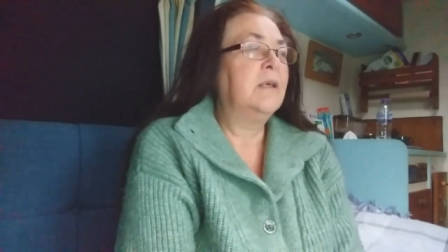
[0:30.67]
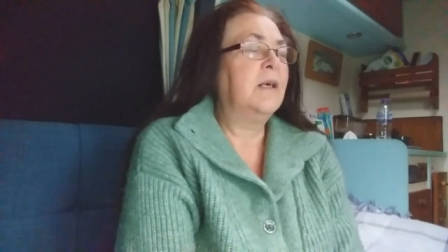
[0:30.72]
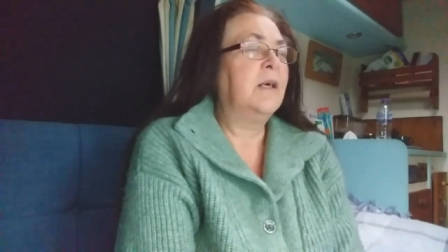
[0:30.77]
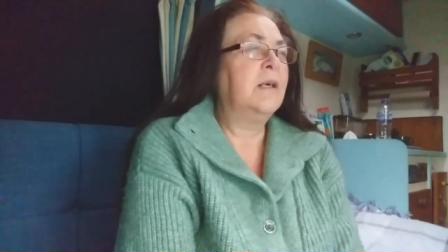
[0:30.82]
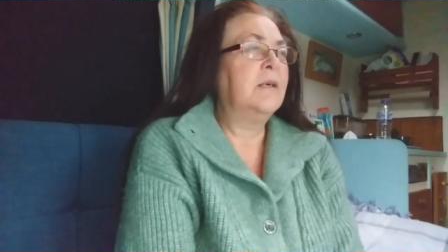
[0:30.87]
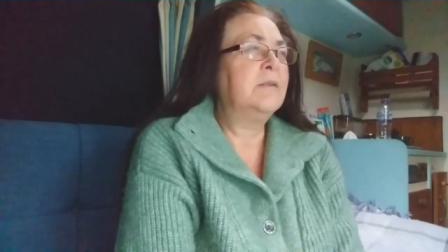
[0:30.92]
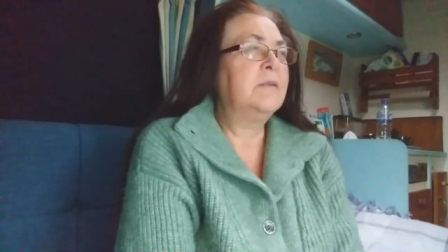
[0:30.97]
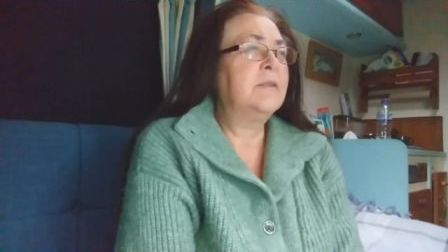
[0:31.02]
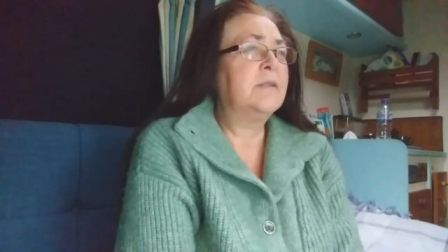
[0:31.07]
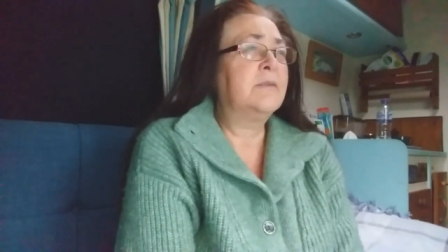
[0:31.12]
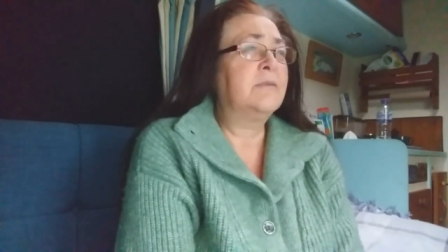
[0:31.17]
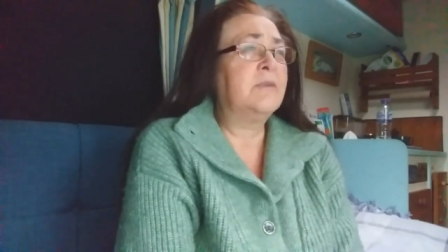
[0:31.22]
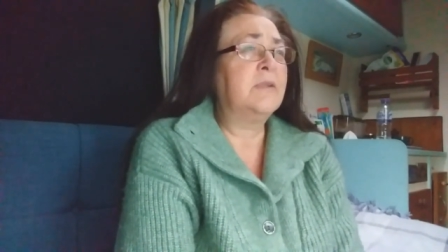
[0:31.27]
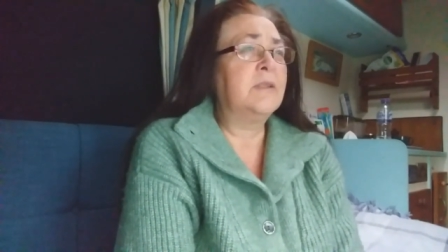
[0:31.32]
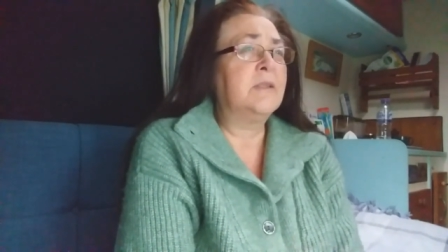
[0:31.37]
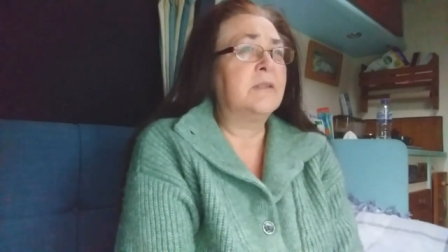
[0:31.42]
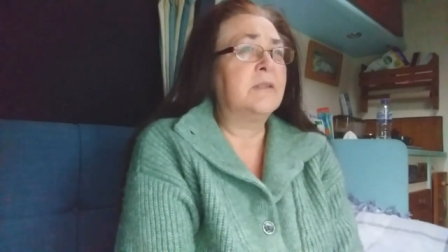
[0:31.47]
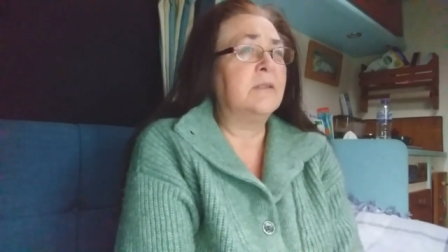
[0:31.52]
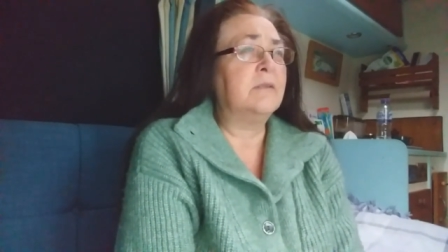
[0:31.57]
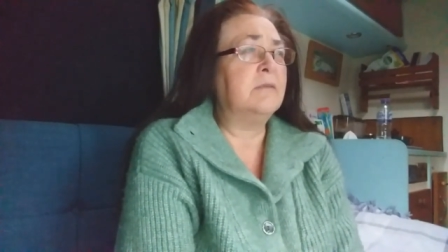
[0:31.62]
I'm just
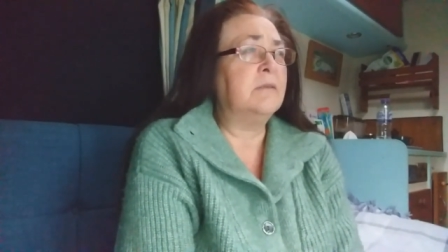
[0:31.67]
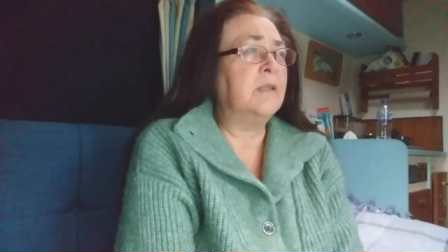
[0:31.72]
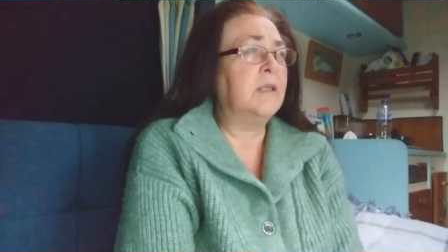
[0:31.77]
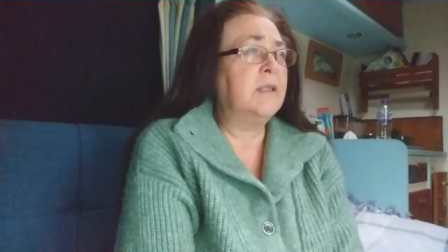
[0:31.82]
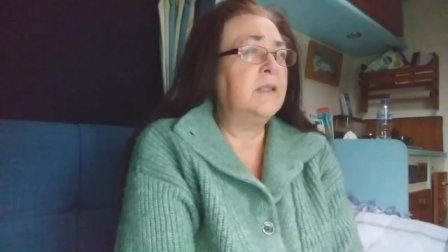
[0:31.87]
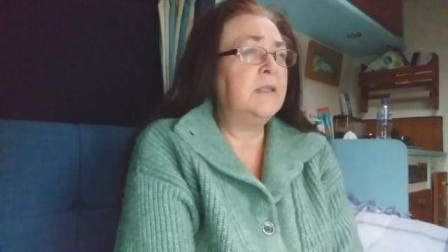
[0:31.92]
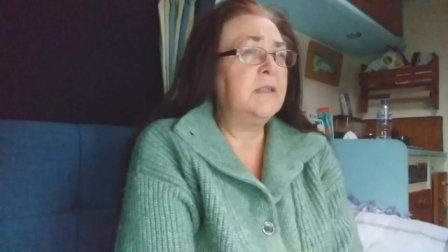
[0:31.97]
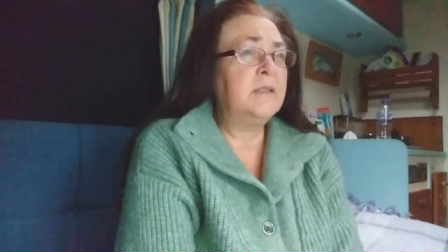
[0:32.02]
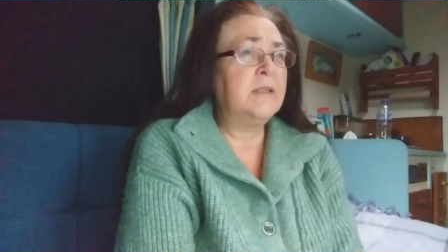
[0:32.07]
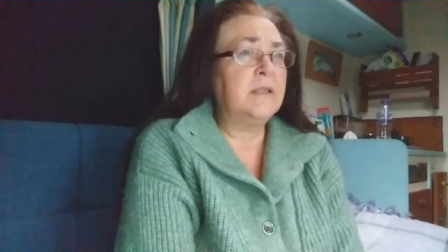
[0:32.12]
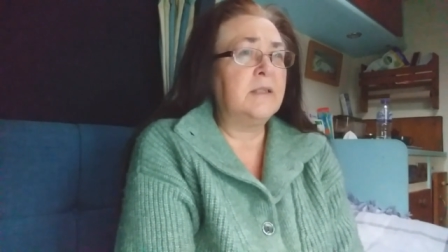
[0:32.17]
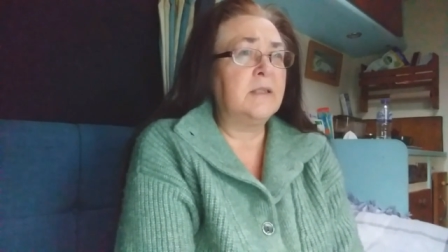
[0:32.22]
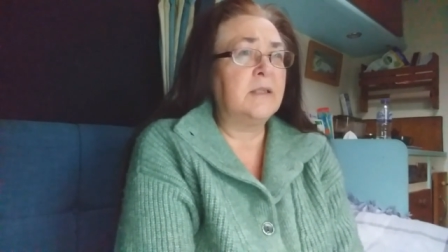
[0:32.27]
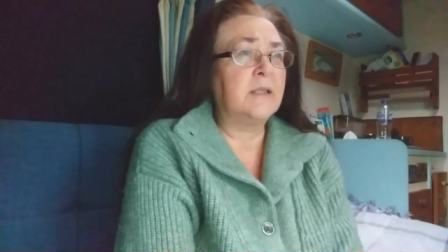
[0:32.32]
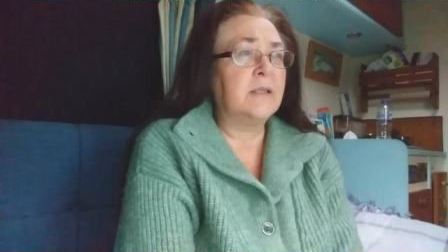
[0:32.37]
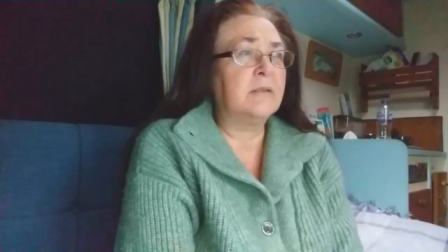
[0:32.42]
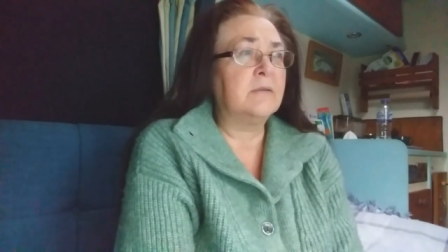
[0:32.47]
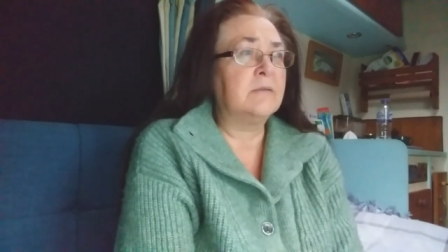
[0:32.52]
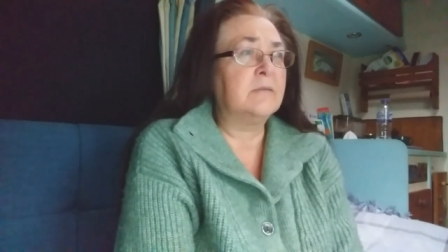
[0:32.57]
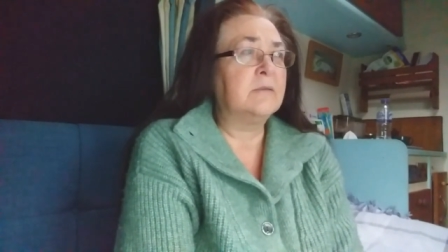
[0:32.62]
feeling so lazy
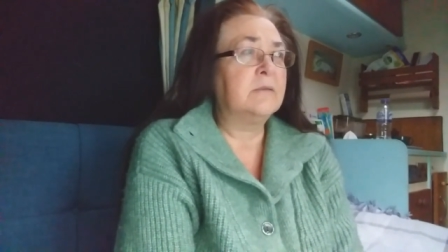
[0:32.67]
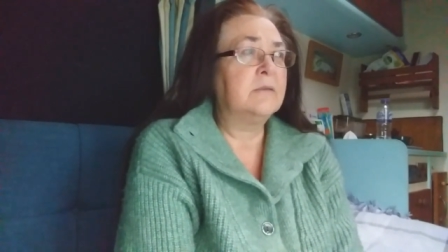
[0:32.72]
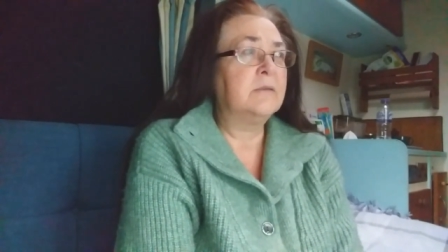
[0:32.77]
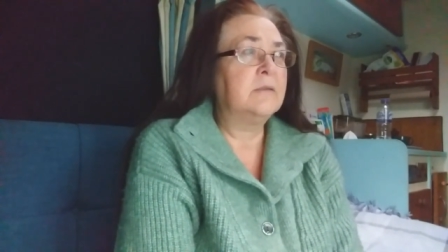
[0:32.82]
now.